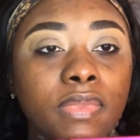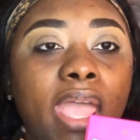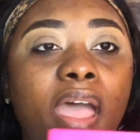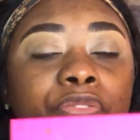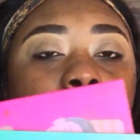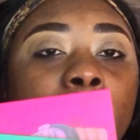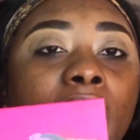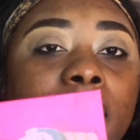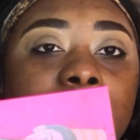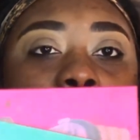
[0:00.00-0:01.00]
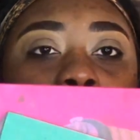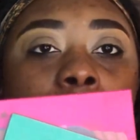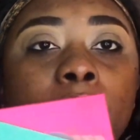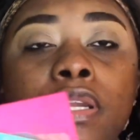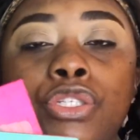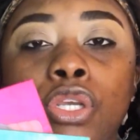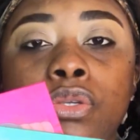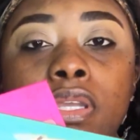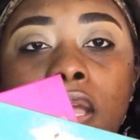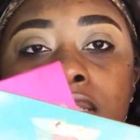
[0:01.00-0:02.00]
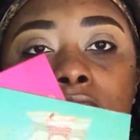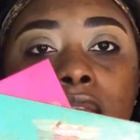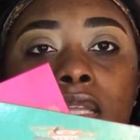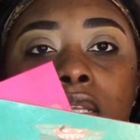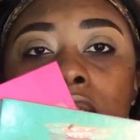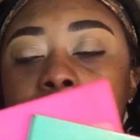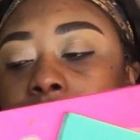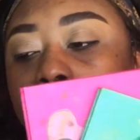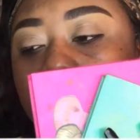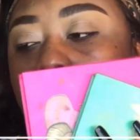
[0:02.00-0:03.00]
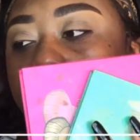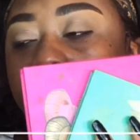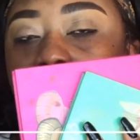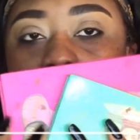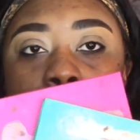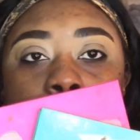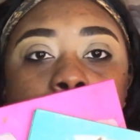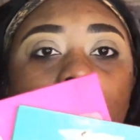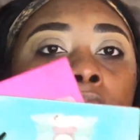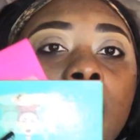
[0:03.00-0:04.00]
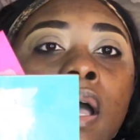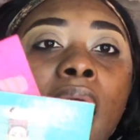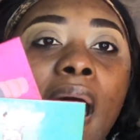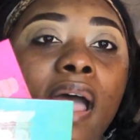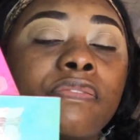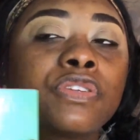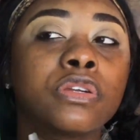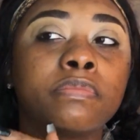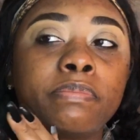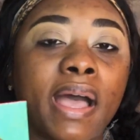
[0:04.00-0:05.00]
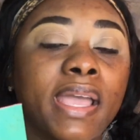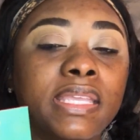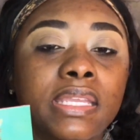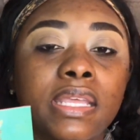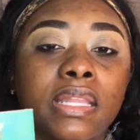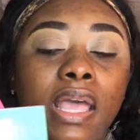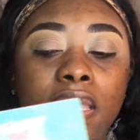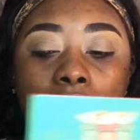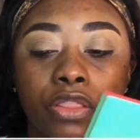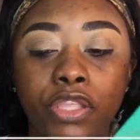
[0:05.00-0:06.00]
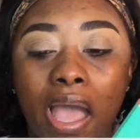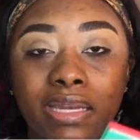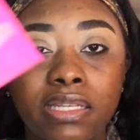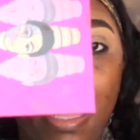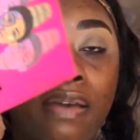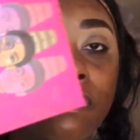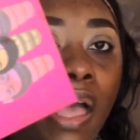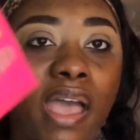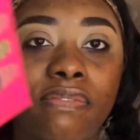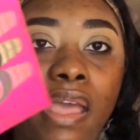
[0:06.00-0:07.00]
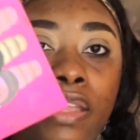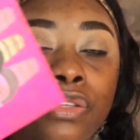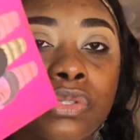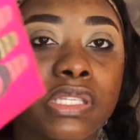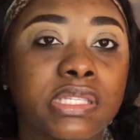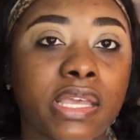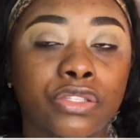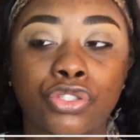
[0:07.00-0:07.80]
after buying these two, and I'm going to show you guys again the compare the two. After buying it, like I used this like